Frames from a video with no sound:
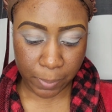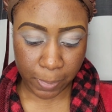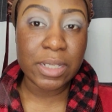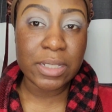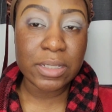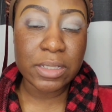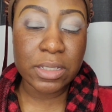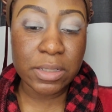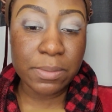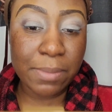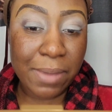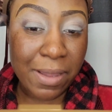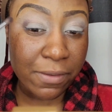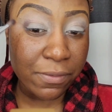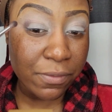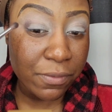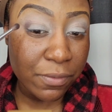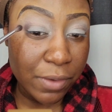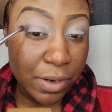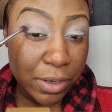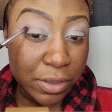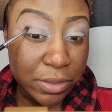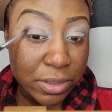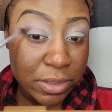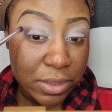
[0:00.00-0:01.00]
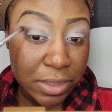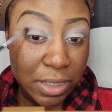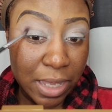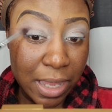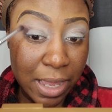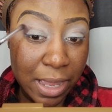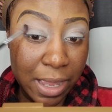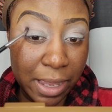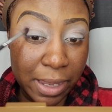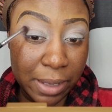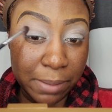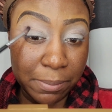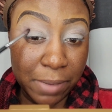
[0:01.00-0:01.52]
This is my first
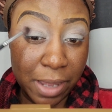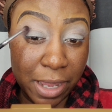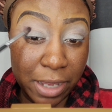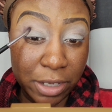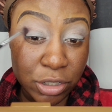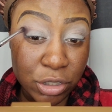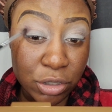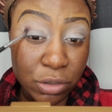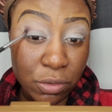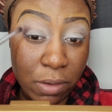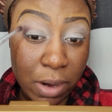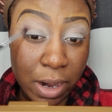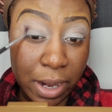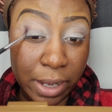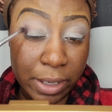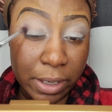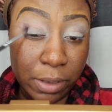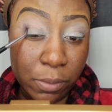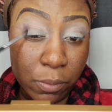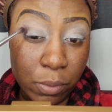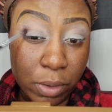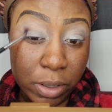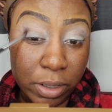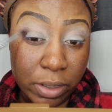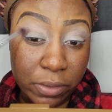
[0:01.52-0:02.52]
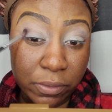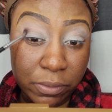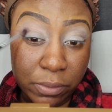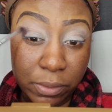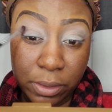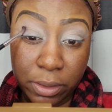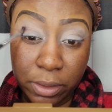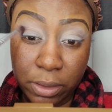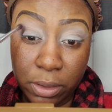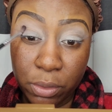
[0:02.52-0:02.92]
time like trying one of